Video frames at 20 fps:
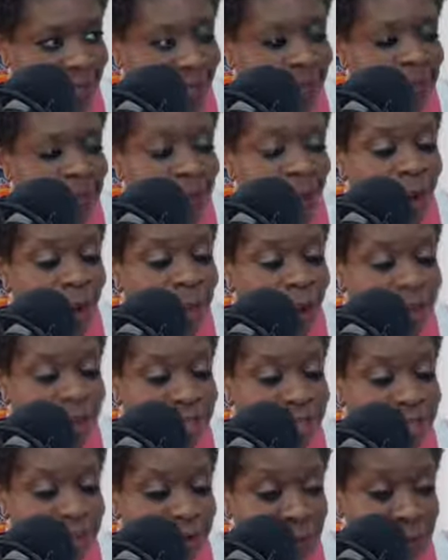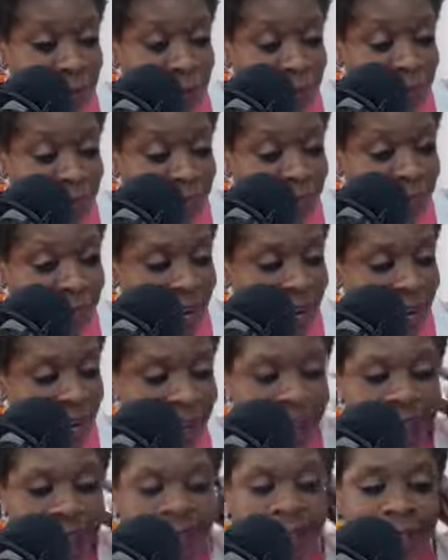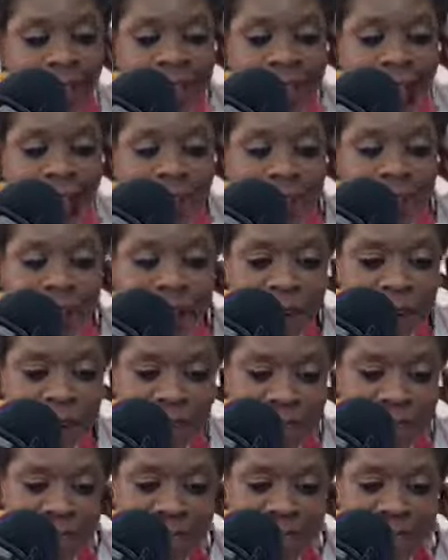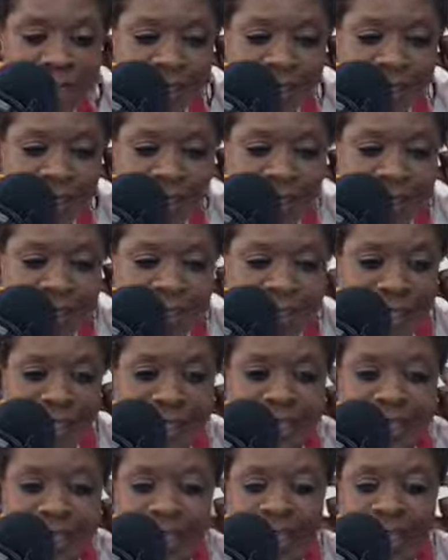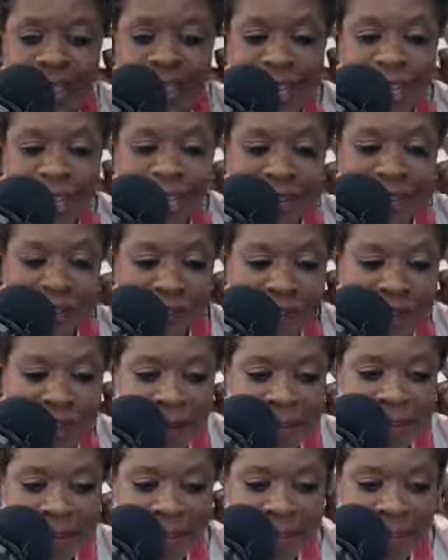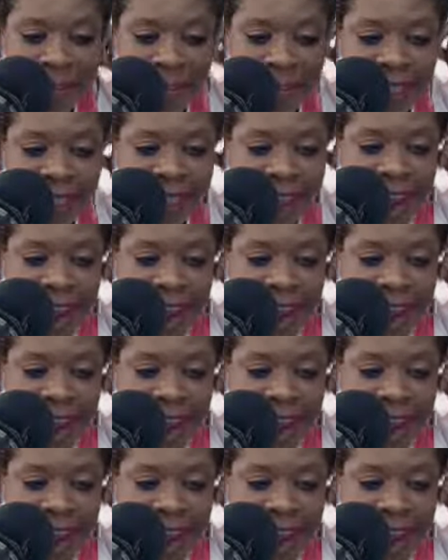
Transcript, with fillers: I'm not going to the refrigerator. I'm not running across the street to Connecticut Muffin.